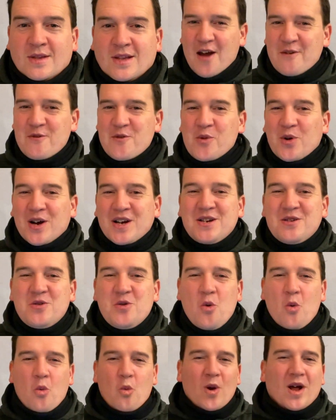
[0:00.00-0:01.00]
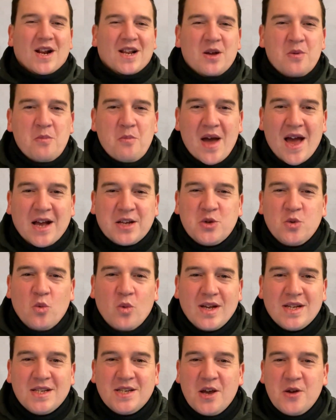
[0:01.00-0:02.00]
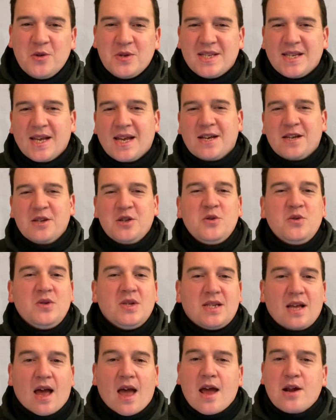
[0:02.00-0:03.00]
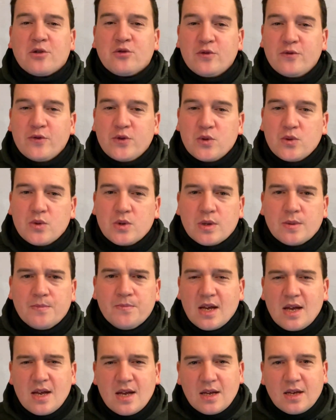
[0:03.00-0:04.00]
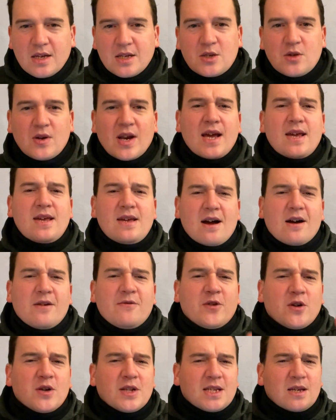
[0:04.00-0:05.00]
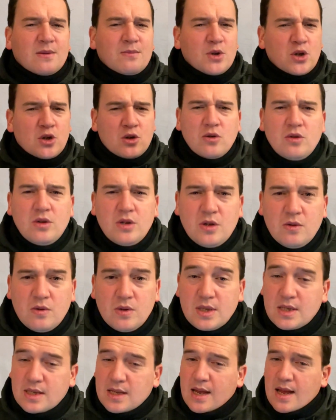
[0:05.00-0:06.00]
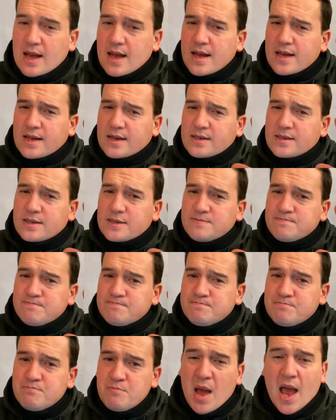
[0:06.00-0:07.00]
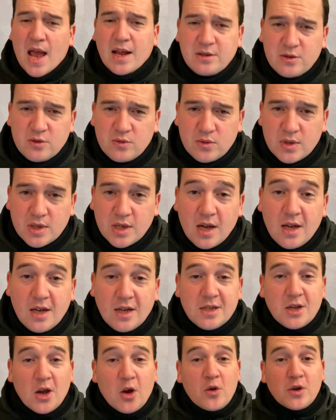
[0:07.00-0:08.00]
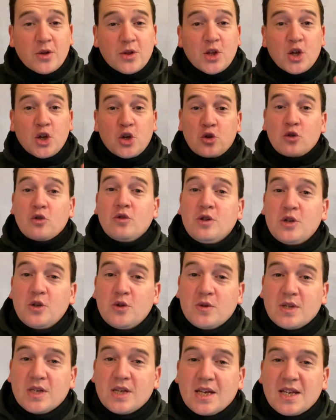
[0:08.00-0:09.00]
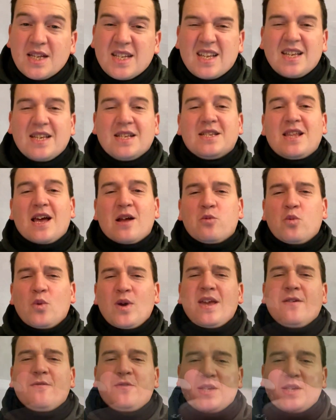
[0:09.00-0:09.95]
everyone, welcome back to WesKnows Tech News and Reviews. Today I've got some good news and bad news. So the good news is is that we have